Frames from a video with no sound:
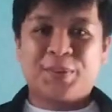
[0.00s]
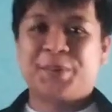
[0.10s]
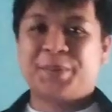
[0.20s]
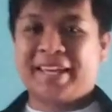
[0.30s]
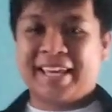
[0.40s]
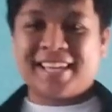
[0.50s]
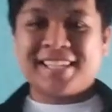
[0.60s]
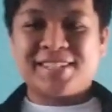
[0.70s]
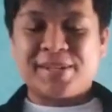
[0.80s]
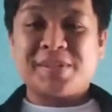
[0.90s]
Okay,
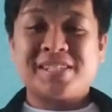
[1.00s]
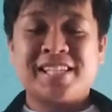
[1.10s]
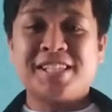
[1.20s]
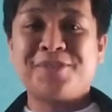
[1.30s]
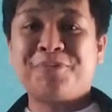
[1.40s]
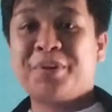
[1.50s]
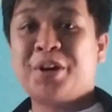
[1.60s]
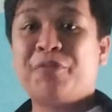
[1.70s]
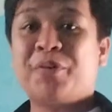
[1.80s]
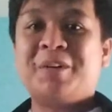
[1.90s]
so since
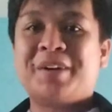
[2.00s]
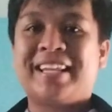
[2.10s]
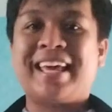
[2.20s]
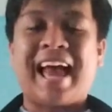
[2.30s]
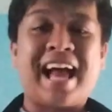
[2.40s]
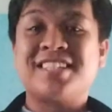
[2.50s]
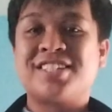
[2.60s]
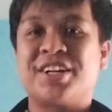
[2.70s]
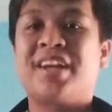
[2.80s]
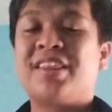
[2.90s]
you've already
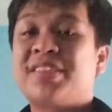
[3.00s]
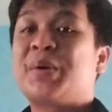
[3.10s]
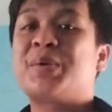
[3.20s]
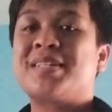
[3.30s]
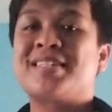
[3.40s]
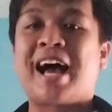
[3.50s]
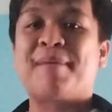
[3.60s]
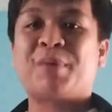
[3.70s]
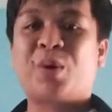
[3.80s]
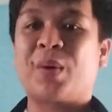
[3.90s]
answered those
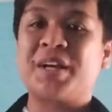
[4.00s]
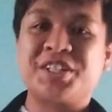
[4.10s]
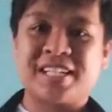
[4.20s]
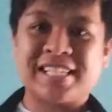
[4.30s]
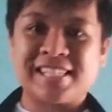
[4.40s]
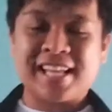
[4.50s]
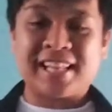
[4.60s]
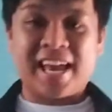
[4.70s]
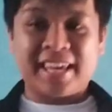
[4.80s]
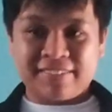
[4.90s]
questions that
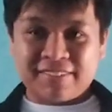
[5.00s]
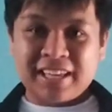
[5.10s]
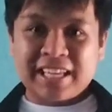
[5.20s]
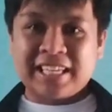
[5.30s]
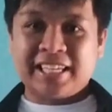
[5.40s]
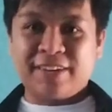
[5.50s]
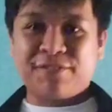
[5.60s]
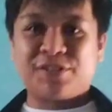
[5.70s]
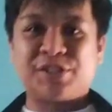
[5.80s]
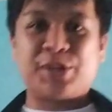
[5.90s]
I give
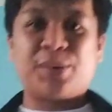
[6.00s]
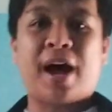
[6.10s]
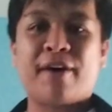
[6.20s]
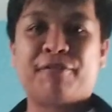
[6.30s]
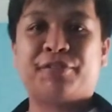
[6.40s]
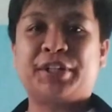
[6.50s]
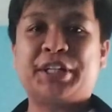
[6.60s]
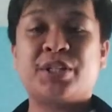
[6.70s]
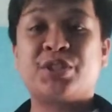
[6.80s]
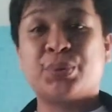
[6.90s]
to you after
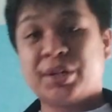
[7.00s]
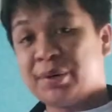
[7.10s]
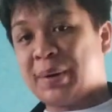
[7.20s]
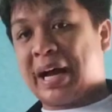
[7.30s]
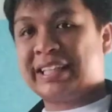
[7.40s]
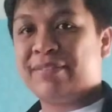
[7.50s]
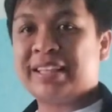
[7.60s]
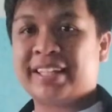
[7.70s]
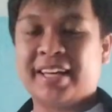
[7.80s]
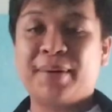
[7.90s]
you do your
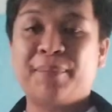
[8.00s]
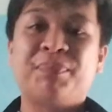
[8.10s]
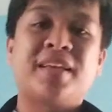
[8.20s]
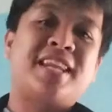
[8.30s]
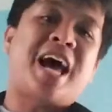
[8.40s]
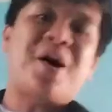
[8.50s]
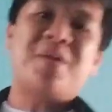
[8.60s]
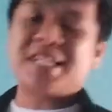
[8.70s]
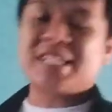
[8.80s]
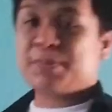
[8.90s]
activity, now
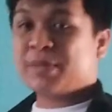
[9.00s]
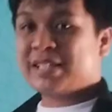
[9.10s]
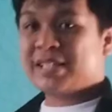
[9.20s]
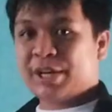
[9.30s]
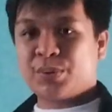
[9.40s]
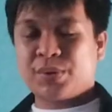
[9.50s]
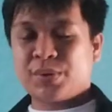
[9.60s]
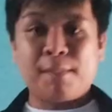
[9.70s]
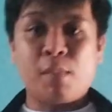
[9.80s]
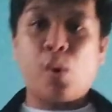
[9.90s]
let's proceed to the
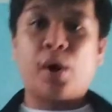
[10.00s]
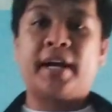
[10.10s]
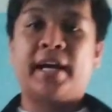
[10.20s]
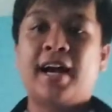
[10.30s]
more